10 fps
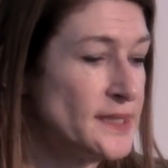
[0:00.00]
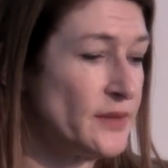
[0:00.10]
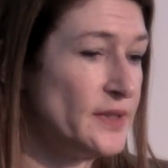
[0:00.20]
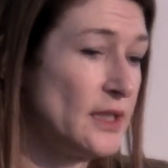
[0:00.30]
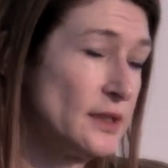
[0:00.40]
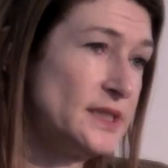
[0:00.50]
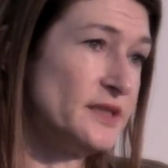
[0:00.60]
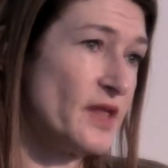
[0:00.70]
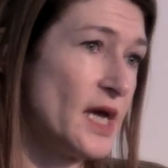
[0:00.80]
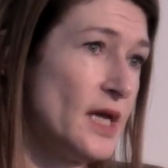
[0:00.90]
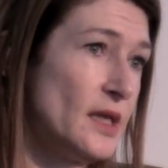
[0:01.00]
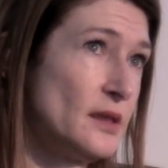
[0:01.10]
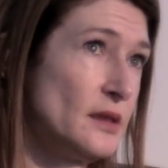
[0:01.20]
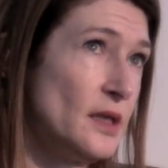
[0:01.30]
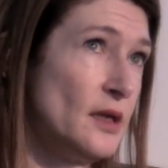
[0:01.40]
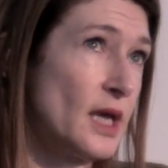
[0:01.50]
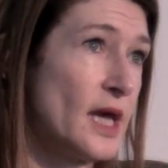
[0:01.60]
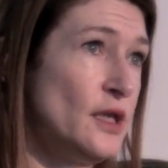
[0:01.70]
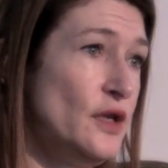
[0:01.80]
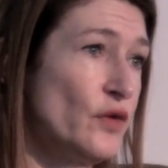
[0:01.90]
So in light of that,
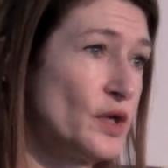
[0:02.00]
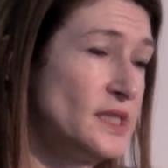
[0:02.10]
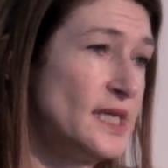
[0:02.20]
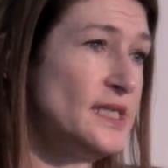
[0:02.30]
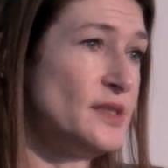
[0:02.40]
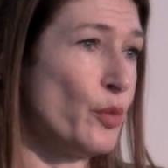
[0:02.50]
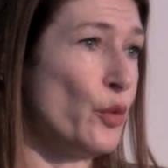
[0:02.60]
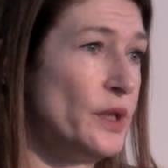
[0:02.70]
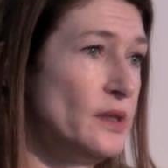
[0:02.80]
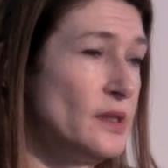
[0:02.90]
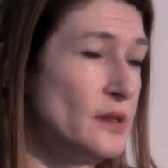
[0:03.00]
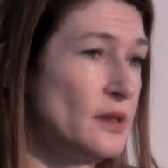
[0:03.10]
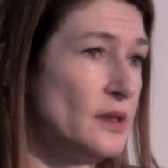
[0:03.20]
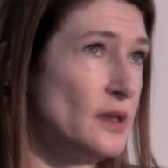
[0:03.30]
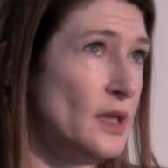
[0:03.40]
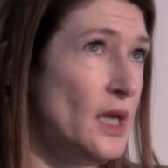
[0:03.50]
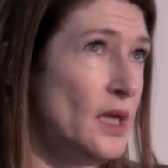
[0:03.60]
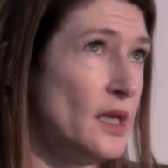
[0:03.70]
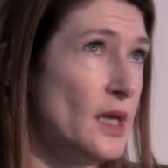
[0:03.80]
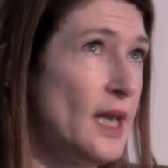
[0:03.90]
again, you've got a data point that
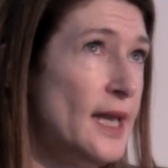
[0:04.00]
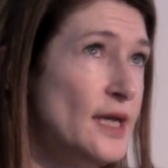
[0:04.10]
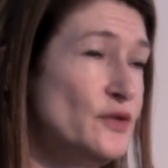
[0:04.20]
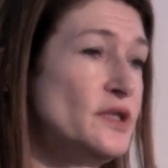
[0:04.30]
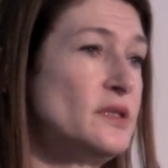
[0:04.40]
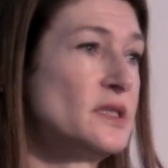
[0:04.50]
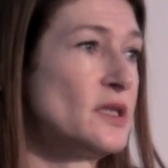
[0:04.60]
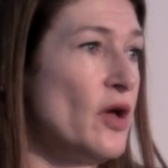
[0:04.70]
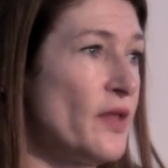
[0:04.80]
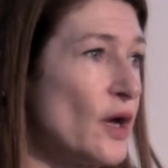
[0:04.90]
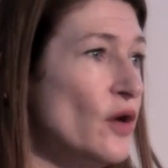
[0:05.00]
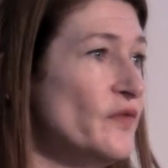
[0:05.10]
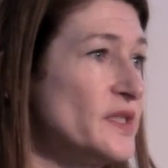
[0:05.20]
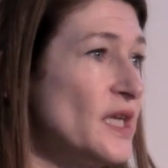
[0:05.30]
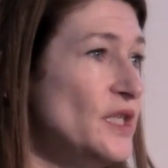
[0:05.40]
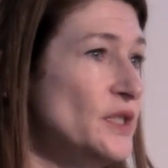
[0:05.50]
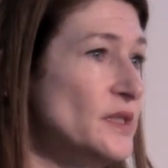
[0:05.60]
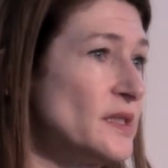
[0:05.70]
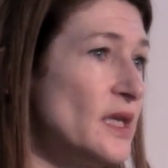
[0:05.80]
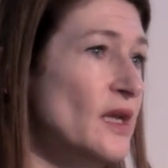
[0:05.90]
allows you to start that
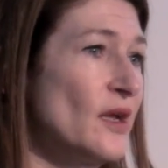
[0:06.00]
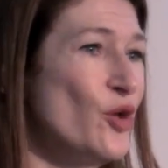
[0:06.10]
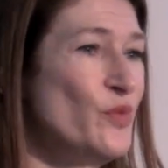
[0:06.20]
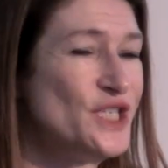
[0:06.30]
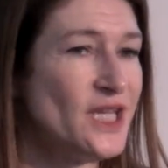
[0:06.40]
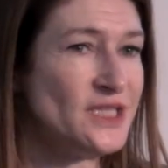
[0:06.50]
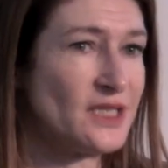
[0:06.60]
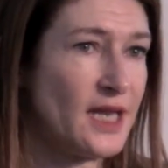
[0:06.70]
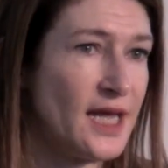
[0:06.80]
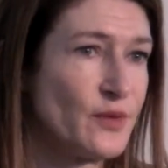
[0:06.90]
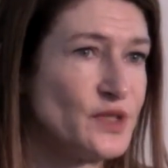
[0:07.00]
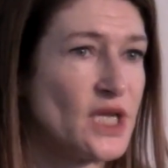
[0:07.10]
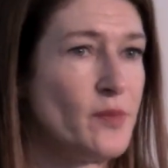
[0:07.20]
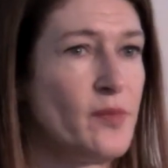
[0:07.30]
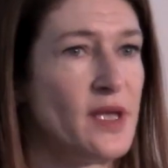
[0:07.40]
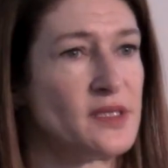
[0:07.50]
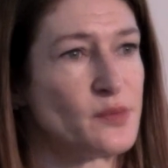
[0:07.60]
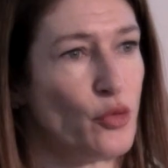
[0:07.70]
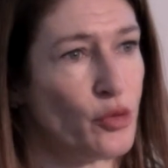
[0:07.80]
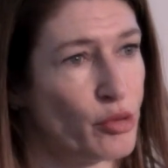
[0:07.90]
conversation, saying, can we change the language, can we make
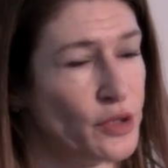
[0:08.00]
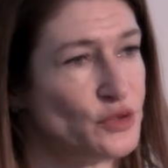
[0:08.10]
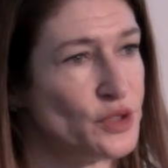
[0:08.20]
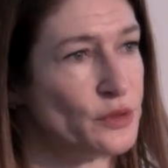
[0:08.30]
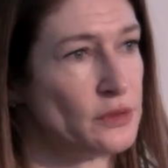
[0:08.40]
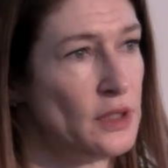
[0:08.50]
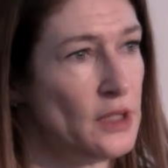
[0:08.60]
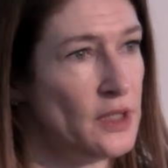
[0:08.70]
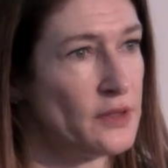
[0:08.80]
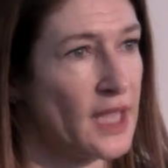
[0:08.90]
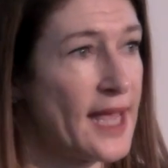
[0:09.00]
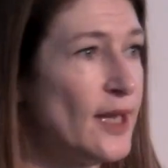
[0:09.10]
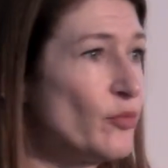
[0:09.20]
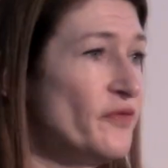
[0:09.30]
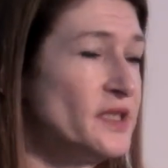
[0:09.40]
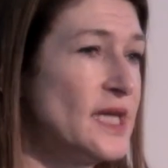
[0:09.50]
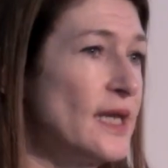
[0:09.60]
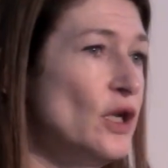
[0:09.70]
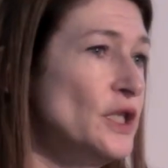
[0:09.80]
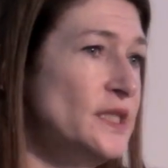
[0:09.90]
this more approachable? The calibre of
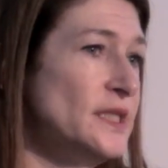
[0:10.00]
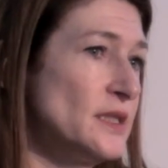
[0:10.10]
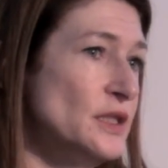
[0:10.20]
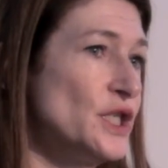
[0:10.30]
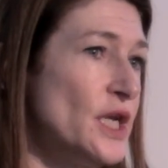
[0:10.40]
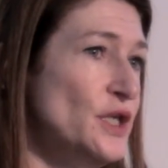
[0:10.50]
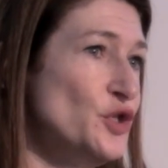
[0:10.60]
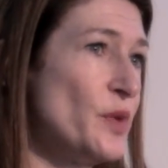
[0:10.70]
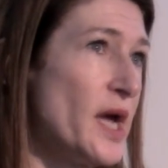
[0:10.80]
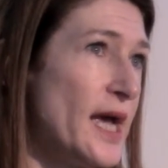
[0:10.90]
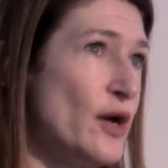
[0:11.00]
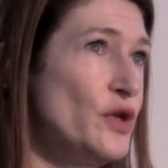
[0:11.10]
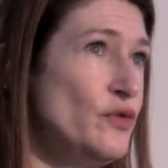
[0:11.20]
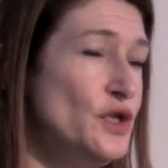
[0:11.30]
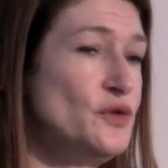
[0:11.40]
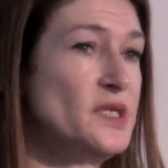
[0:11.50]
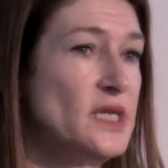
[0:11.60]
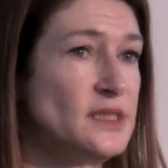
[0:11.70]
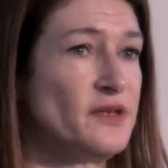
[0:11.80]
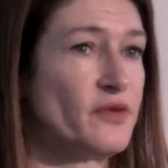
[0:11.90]
the technology doesn't change, but how you use
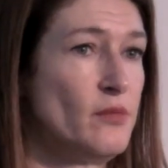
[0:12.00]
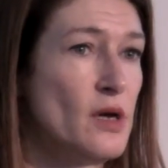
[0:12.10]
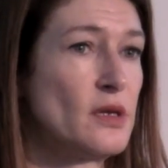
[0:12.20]
it in a different